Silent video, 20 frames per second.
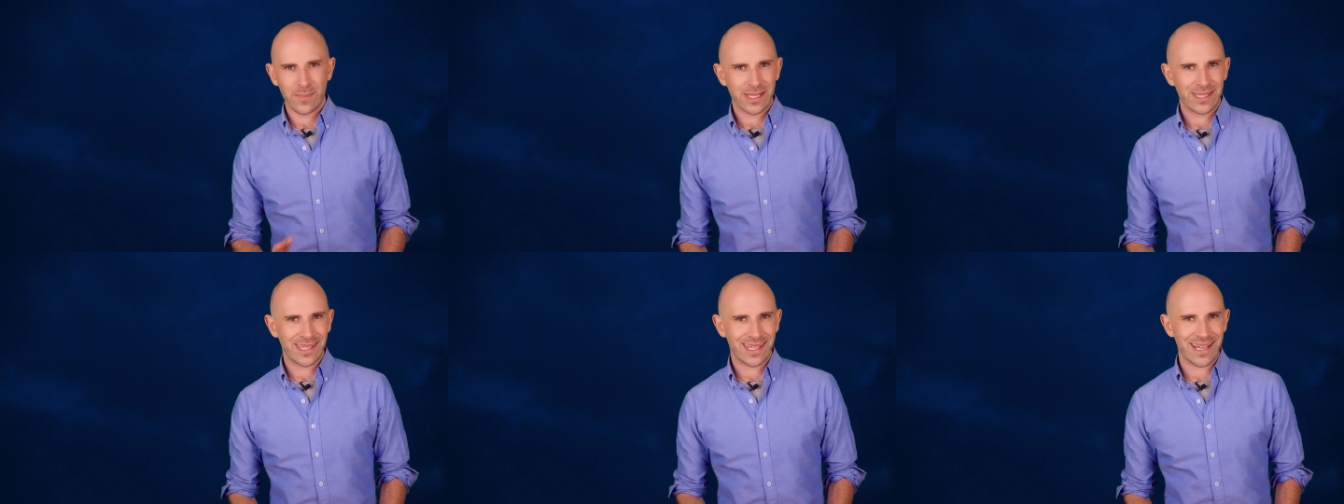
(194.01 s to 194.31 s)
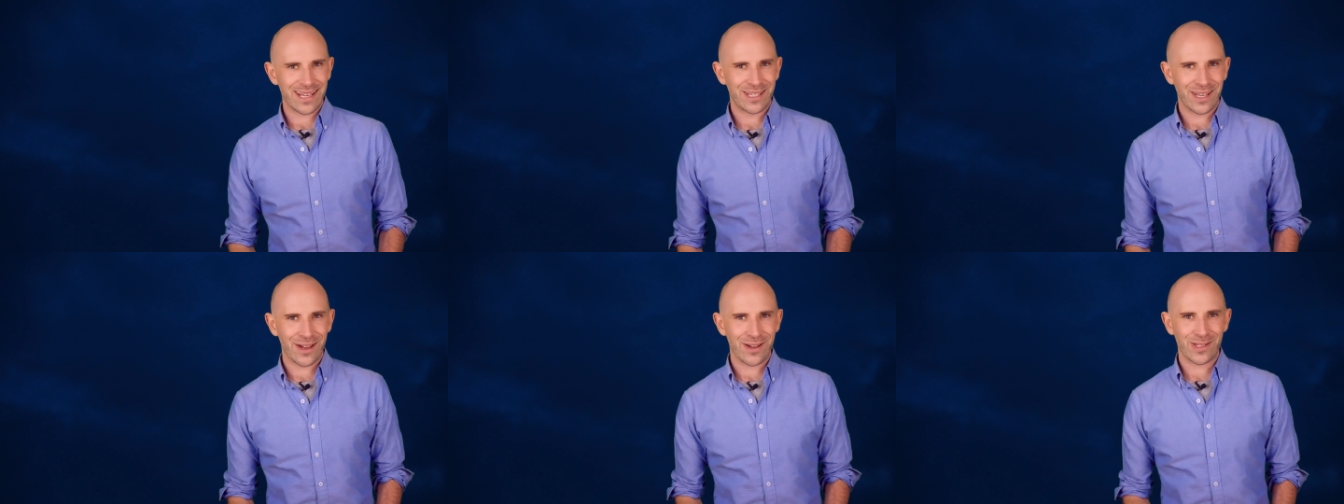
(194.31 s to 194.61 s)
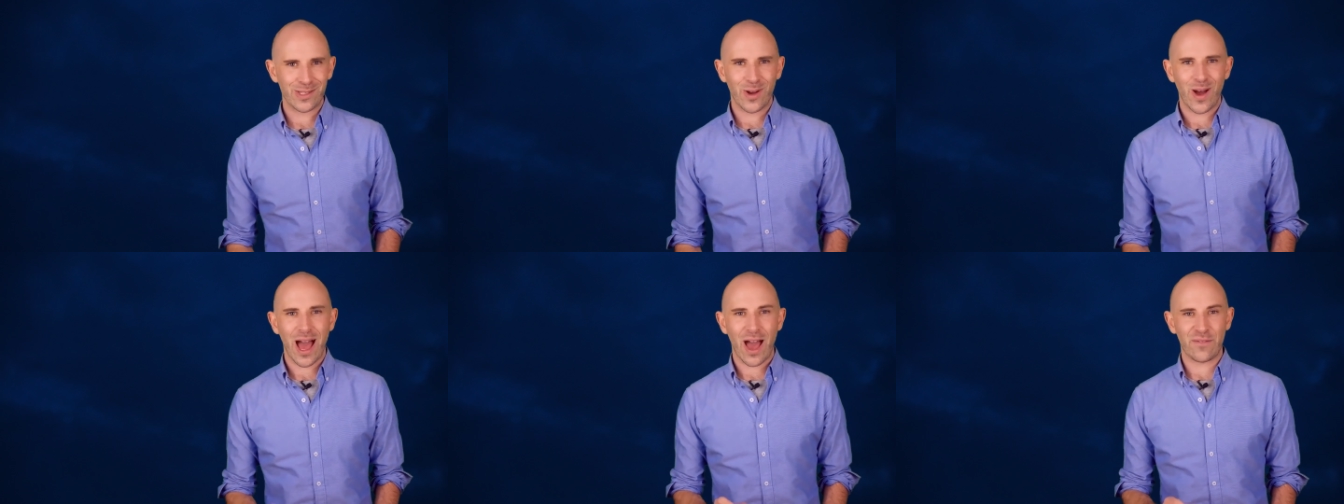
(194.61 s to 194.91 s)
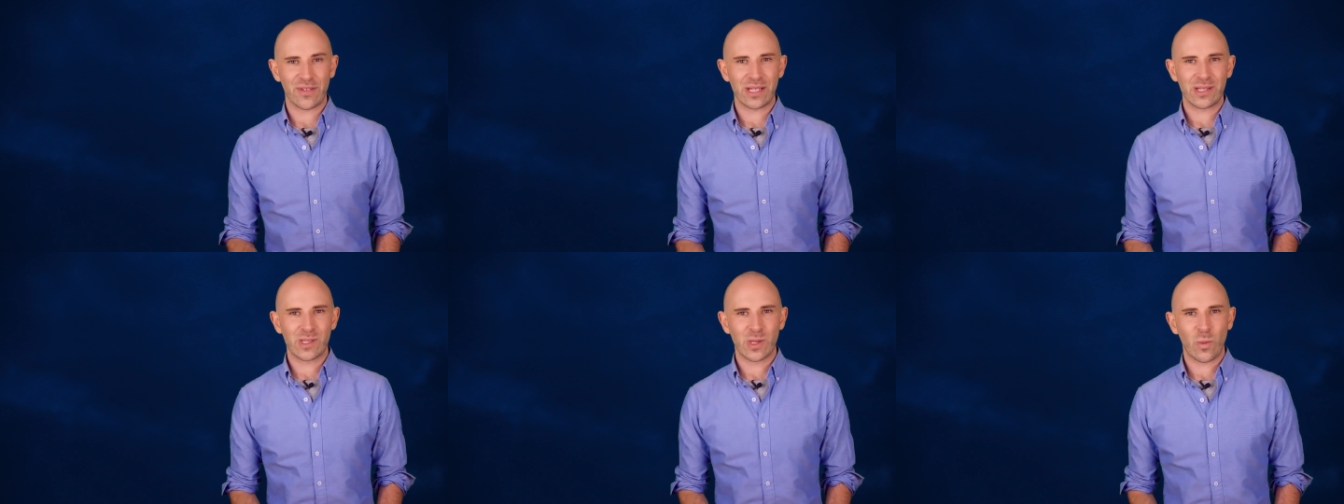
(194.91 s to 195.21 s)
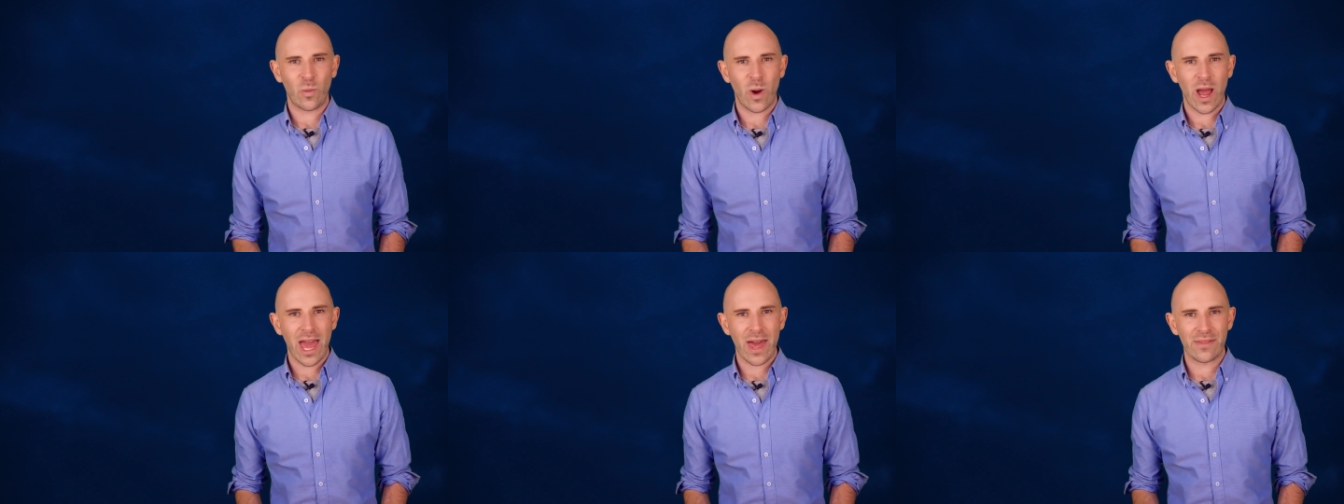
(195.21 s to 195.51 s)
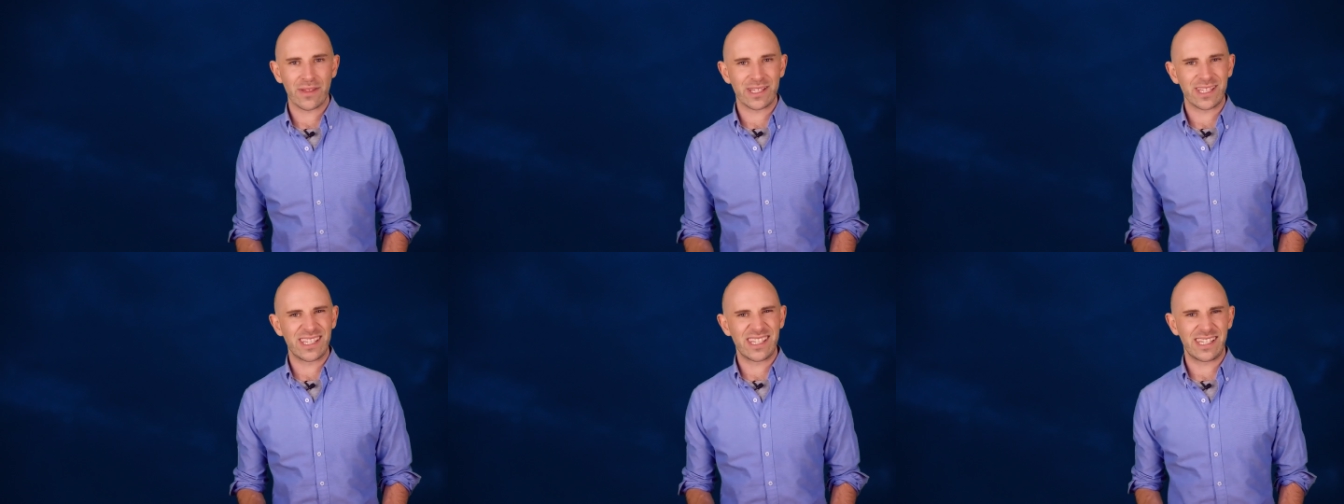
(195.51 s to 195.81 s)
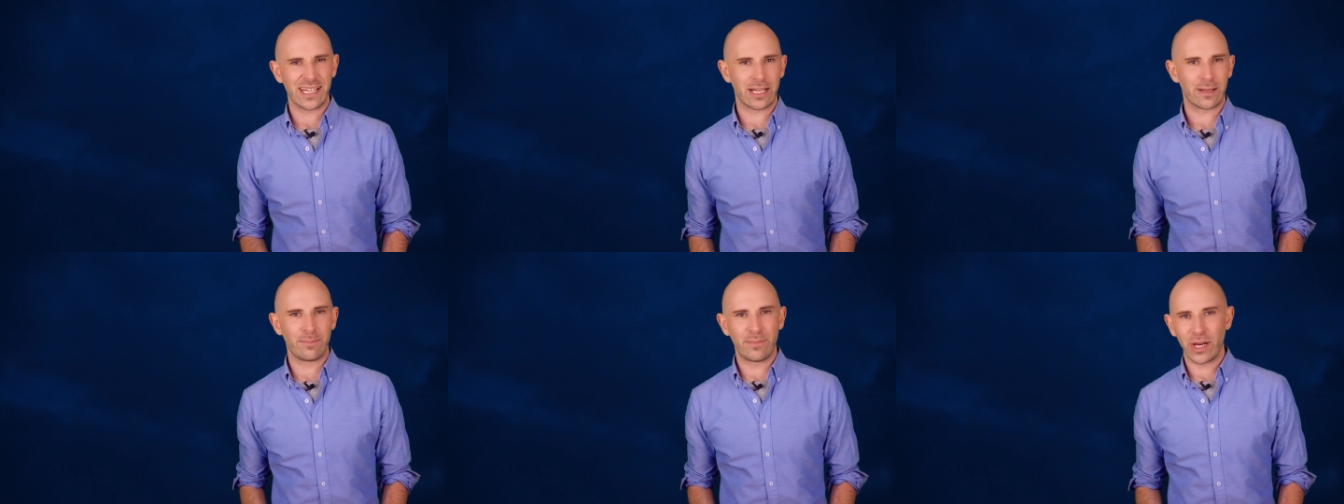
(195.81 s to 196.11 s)
mosquitoes or having to wear the
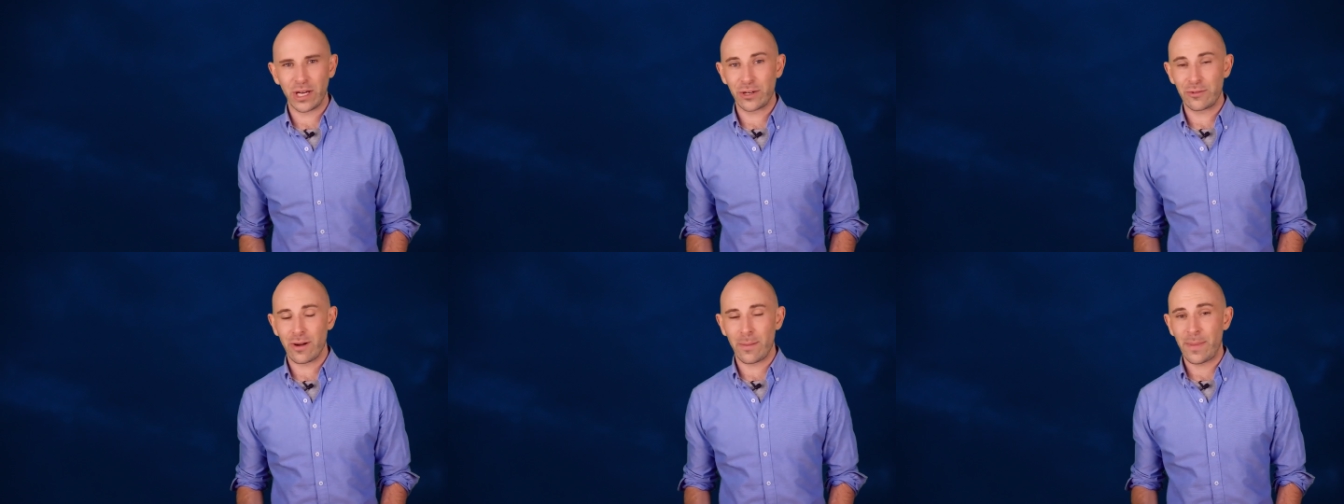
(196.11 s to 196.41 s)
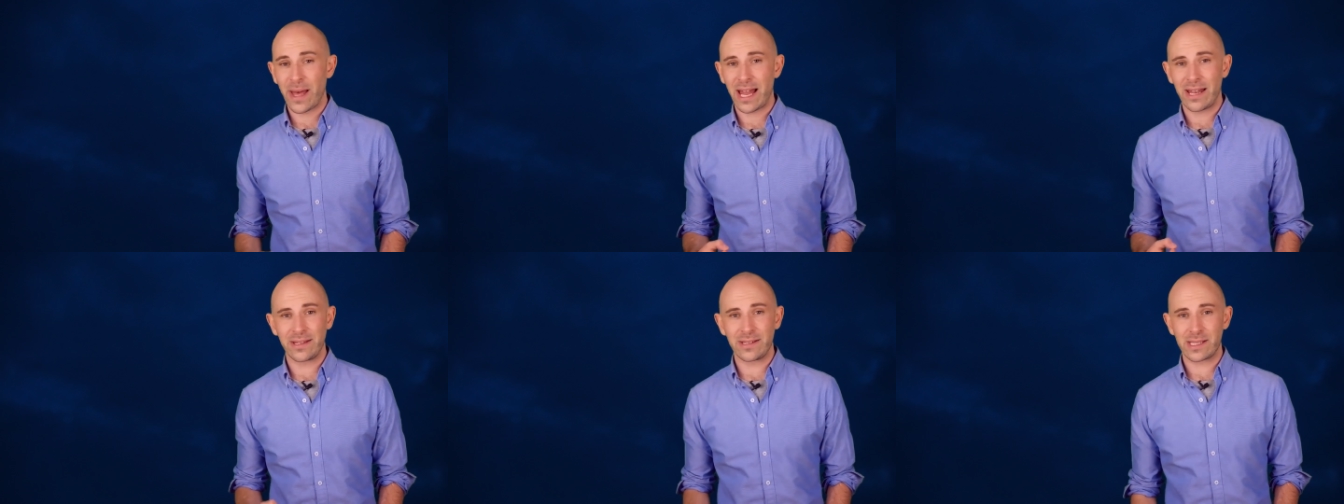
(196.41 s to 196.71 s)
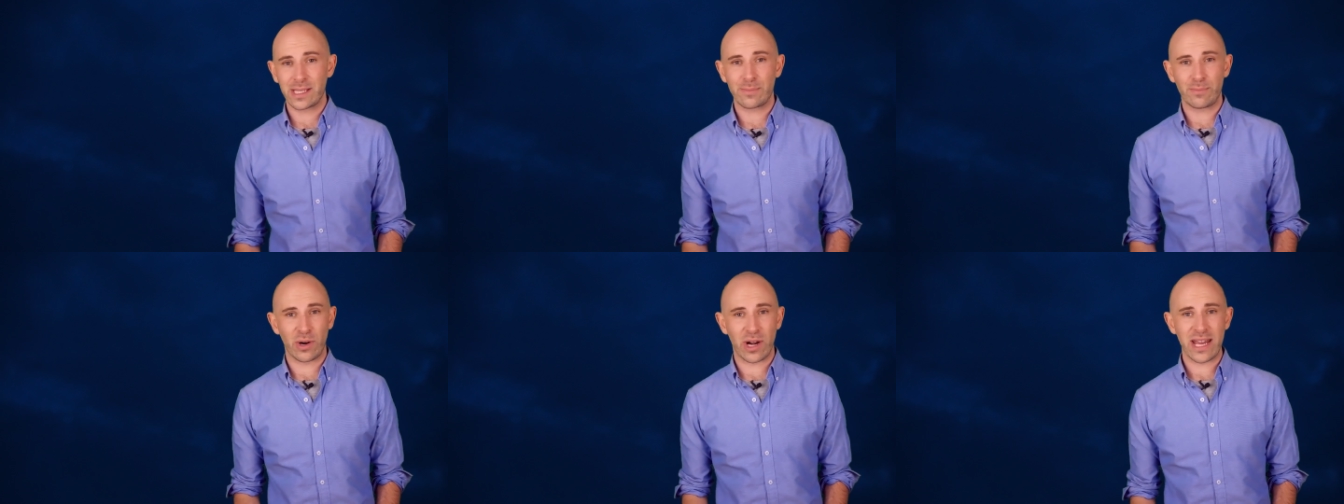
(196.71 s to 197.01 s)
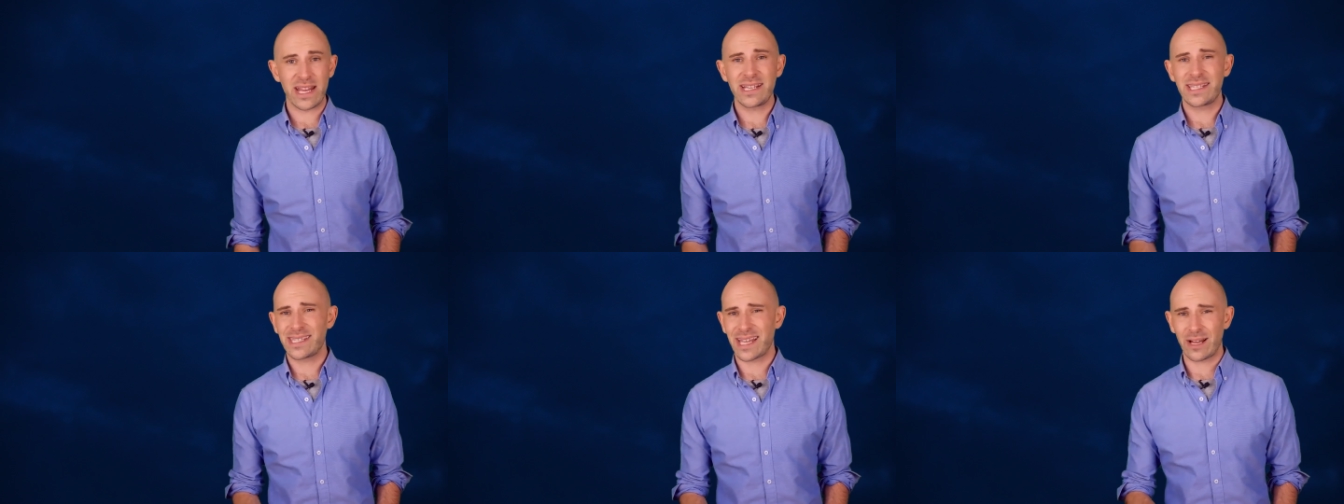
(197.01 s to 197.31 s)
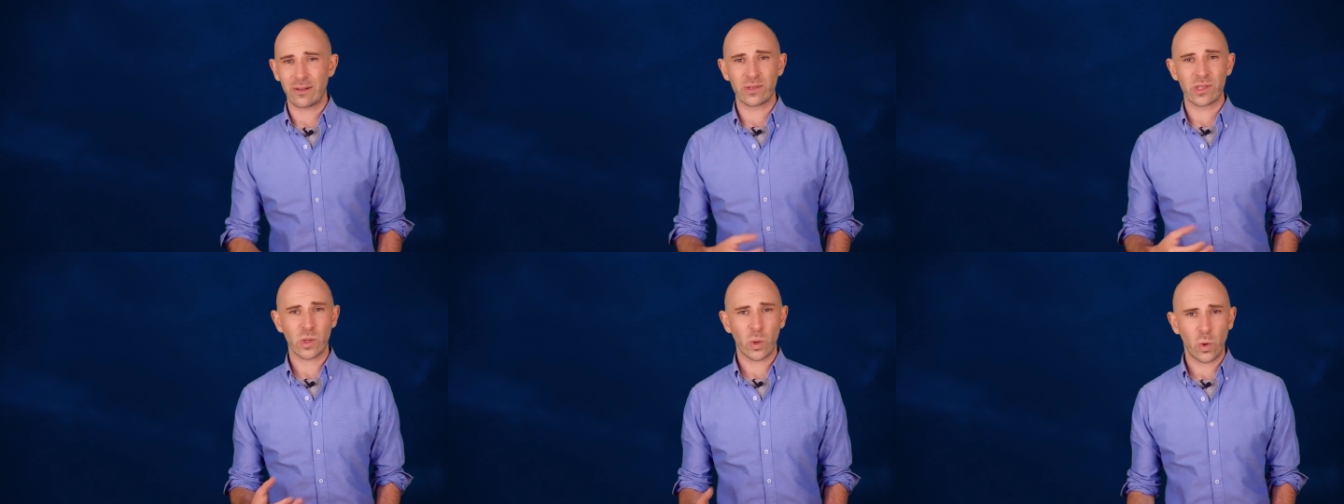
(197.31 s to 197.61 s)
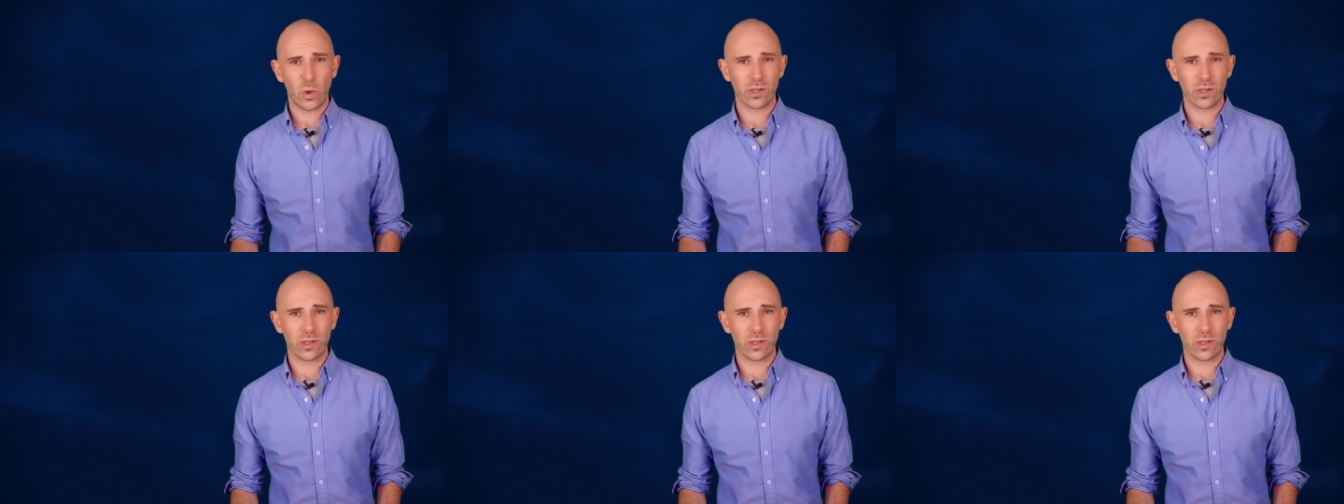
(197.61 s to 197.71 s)
stick bug repellent spray sounds